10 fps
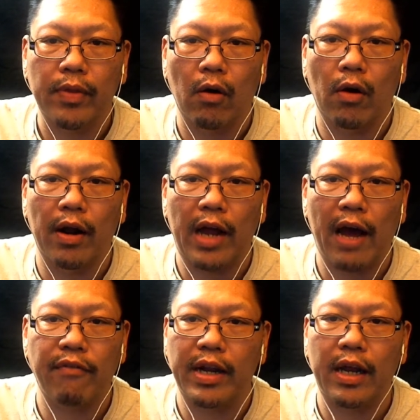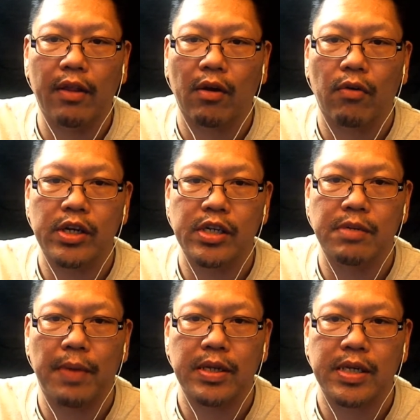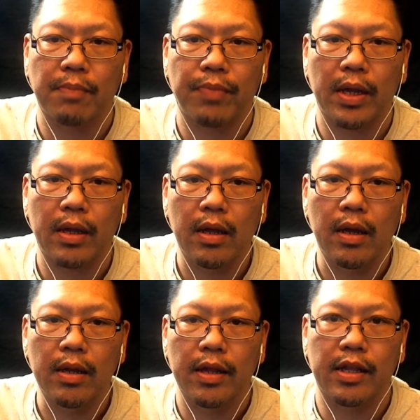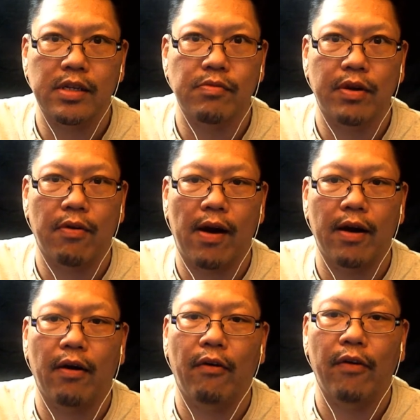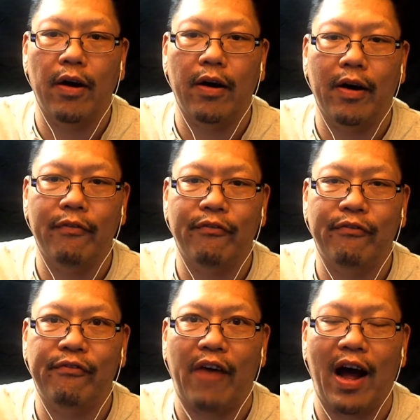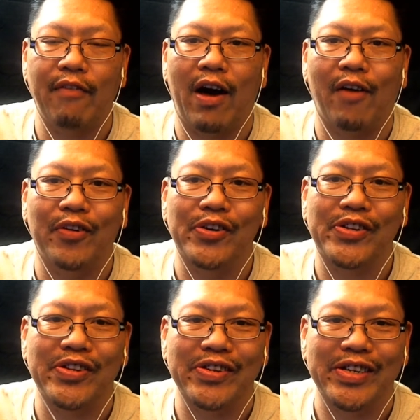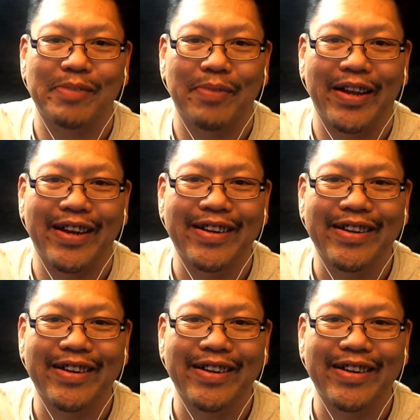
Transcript: Or have any other questions about something that doesn't require 5 hours to explain?